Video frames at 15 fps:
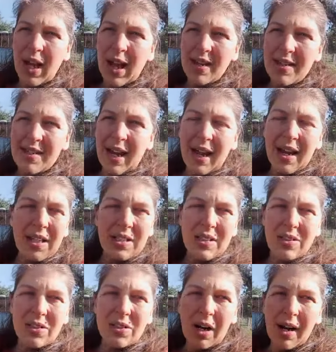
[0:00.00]
excited
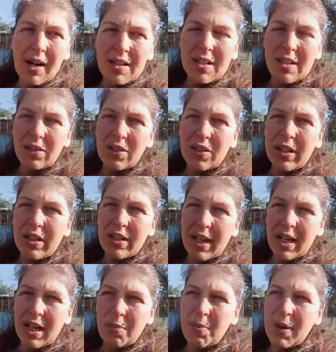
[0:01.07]
and trying to look at the
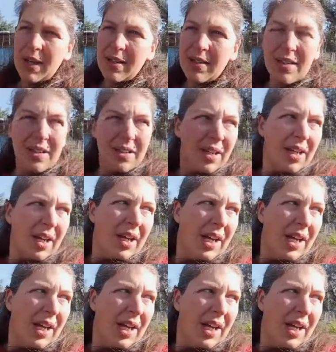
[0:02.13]
guinea pigs, and